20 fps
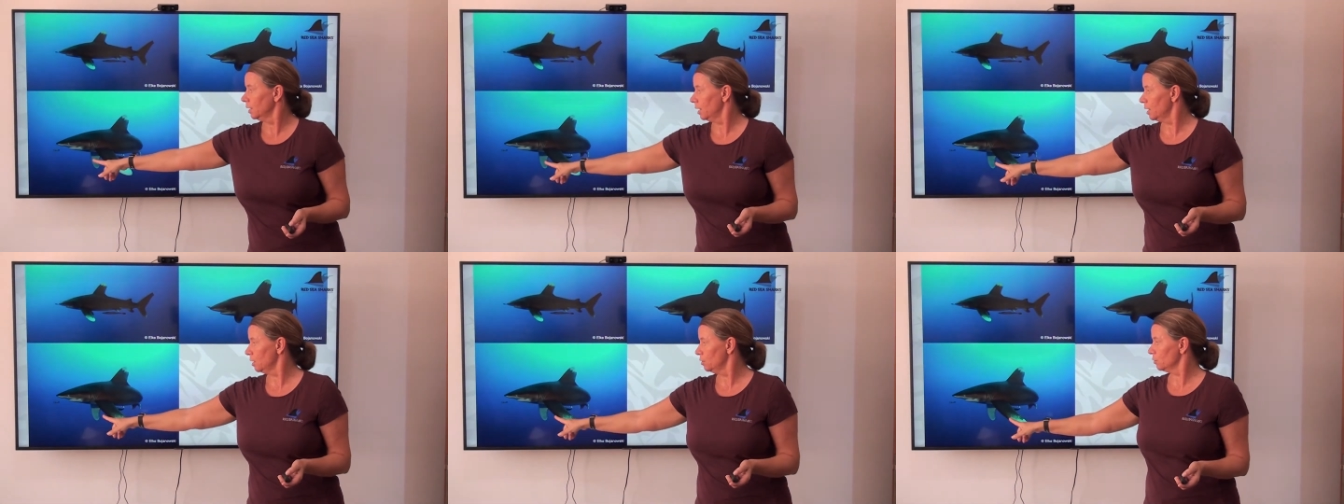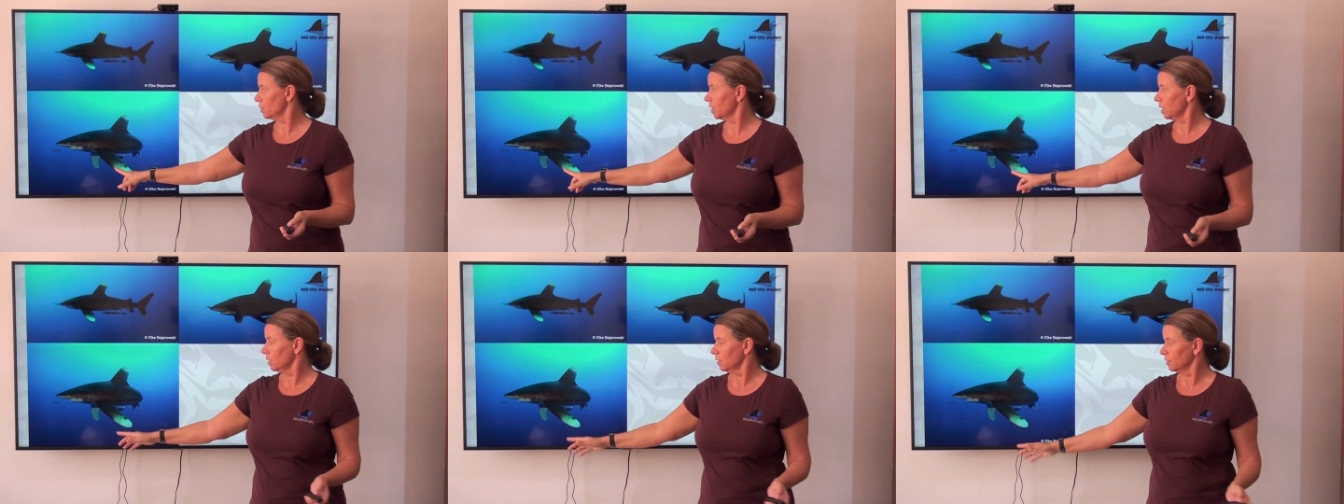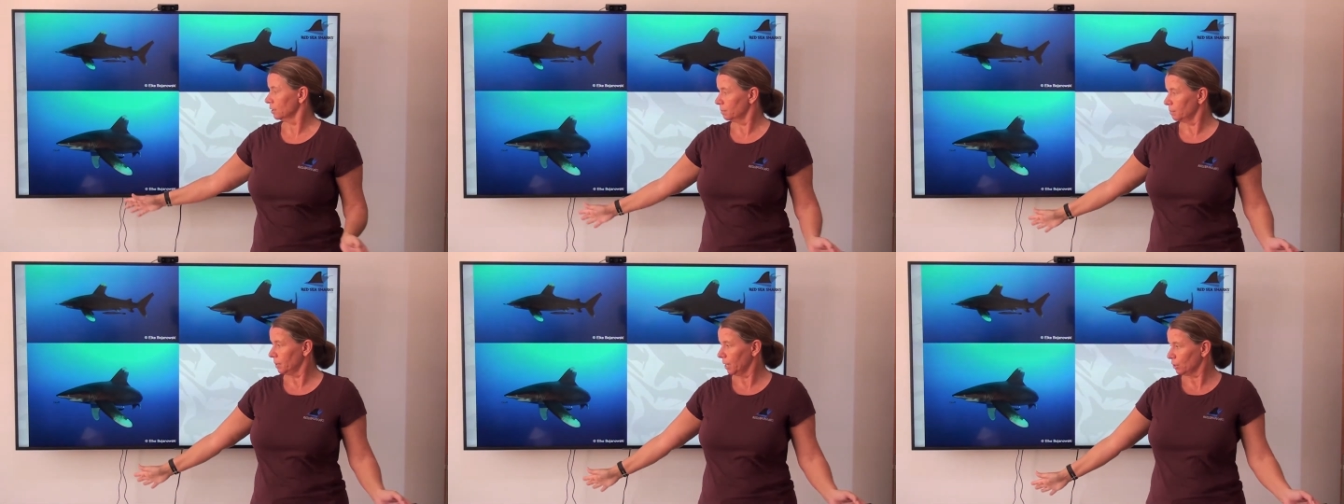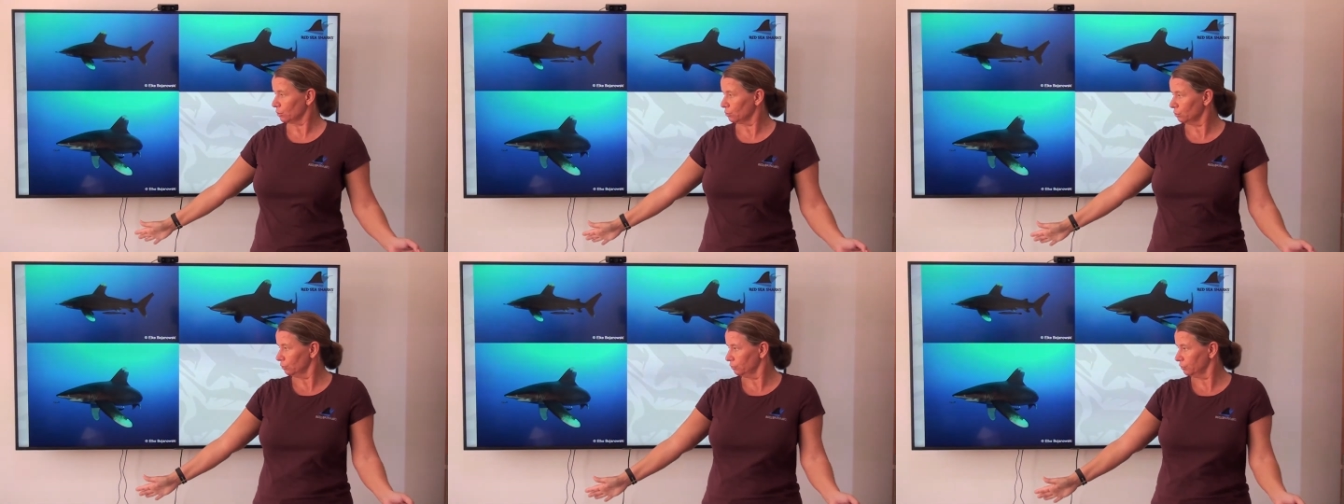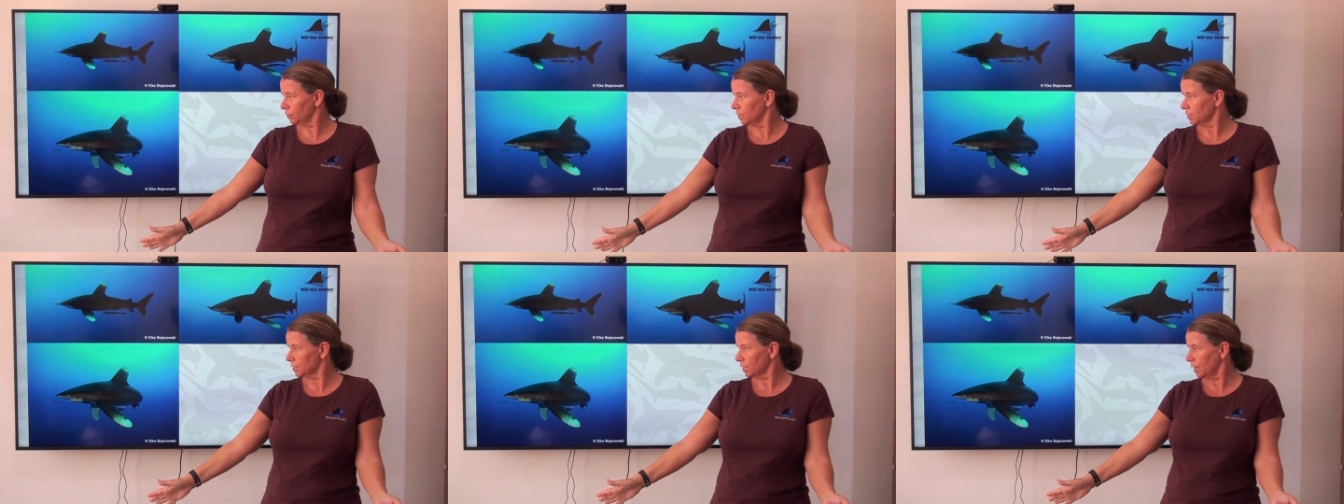And look here, the pectoral
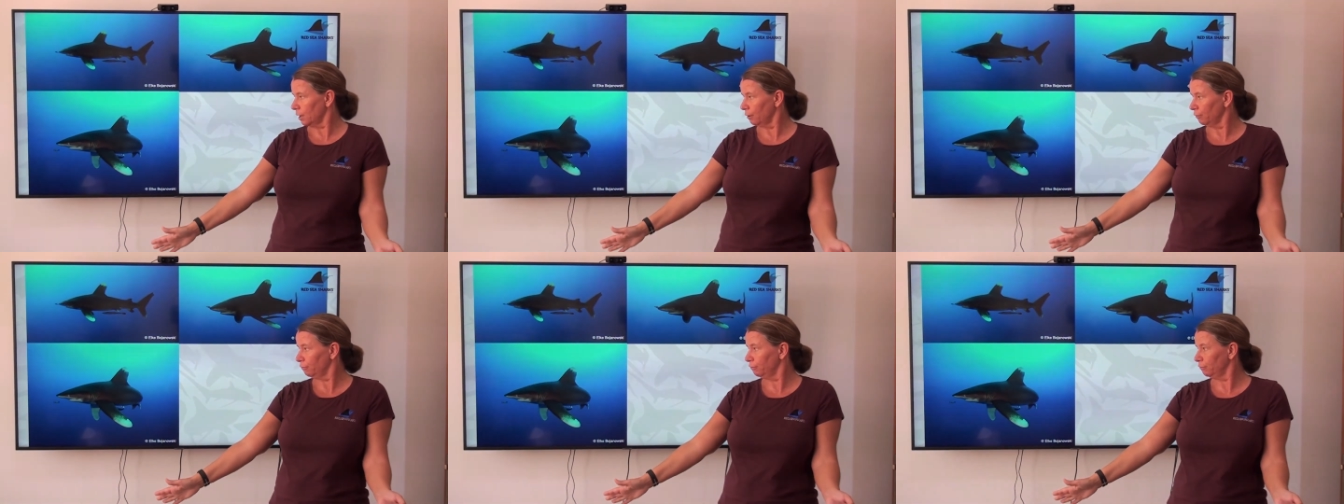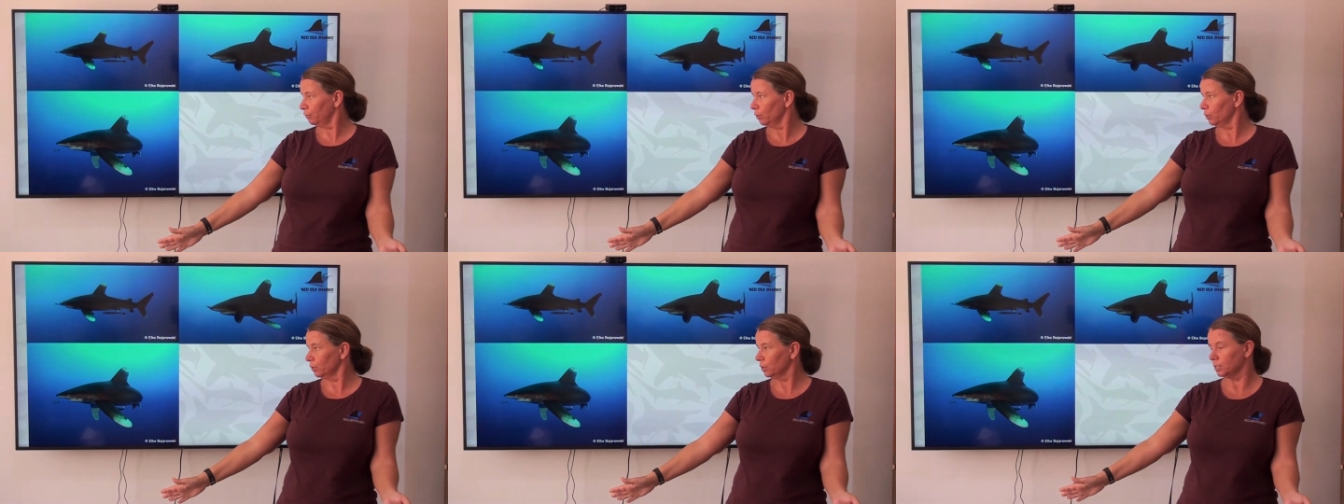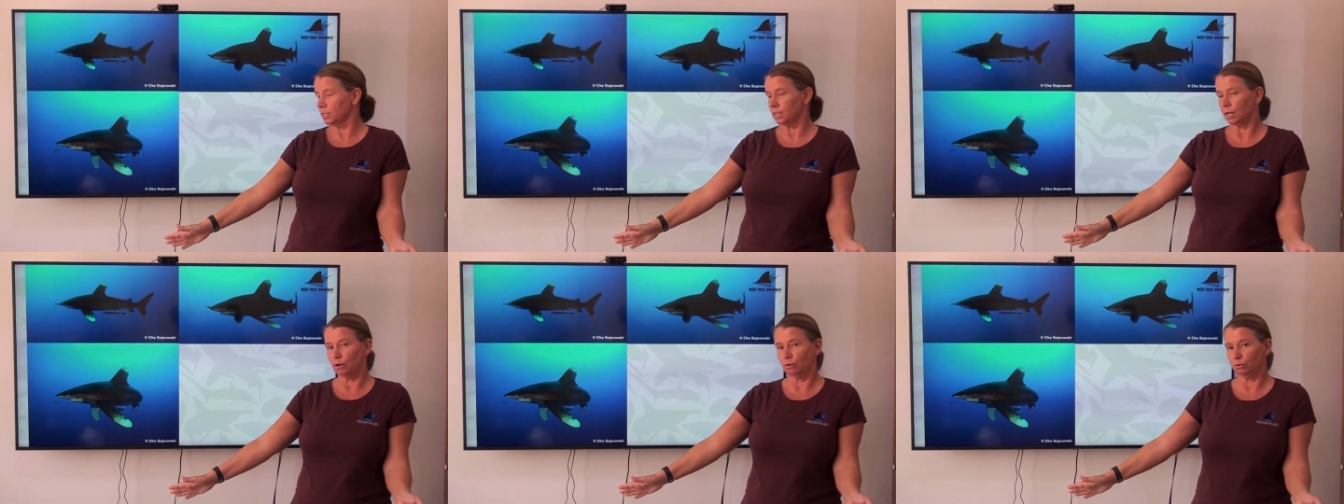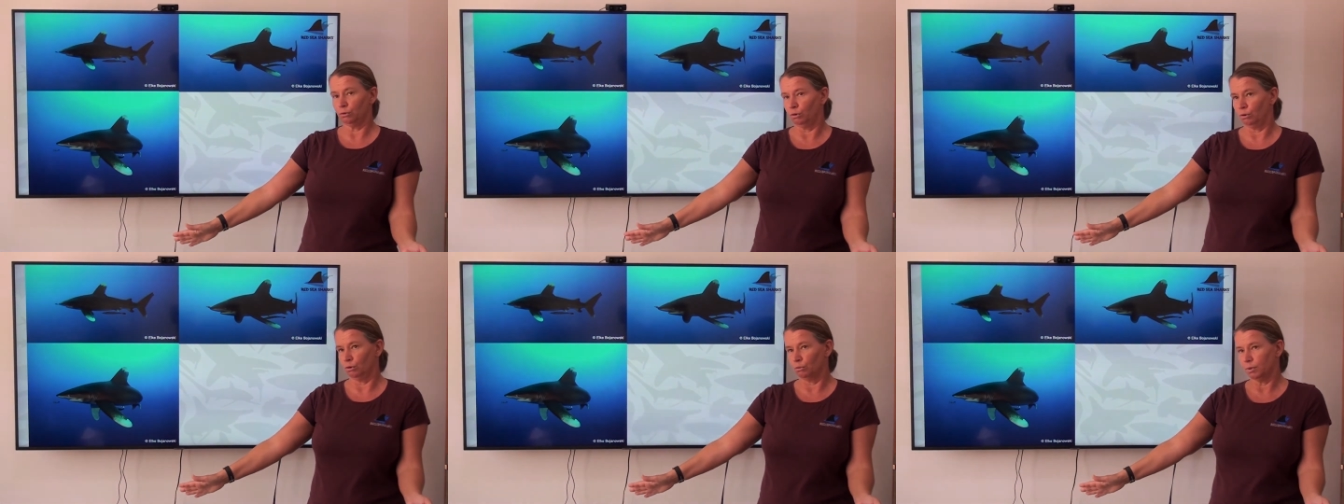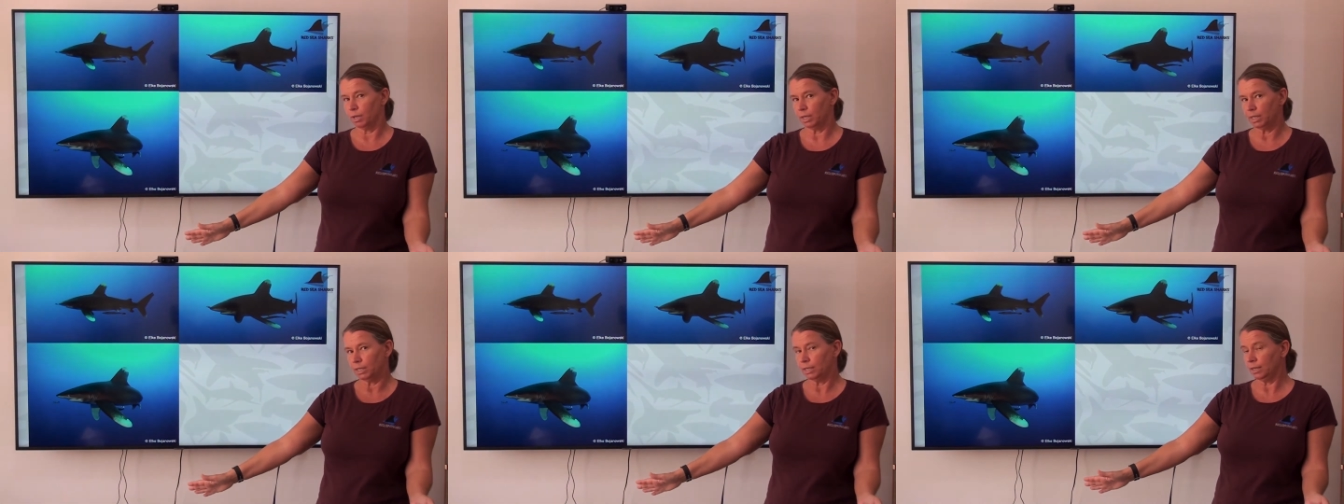fins are further down
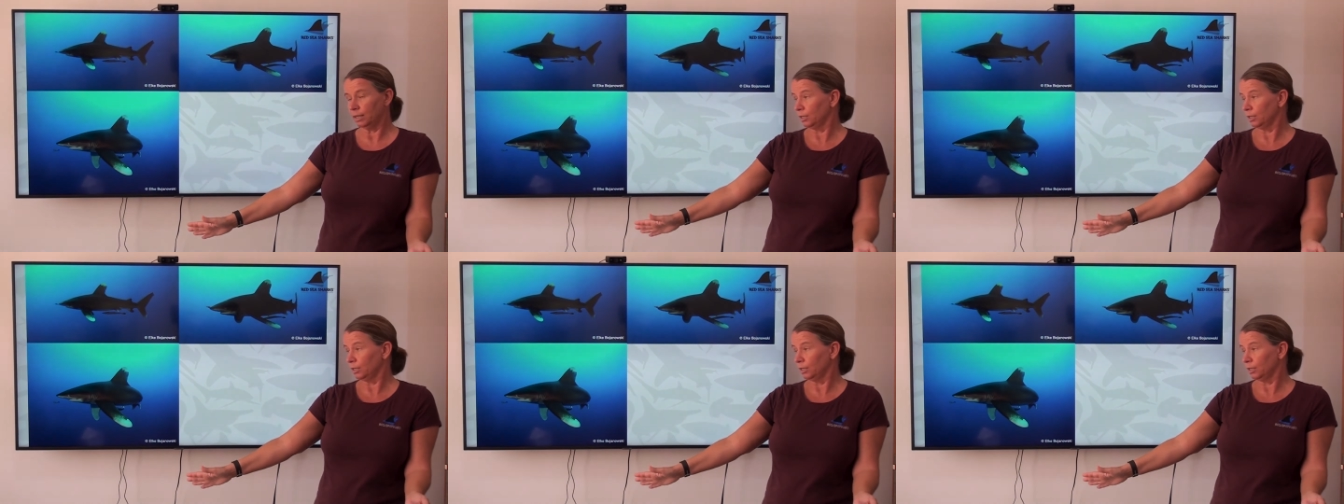already,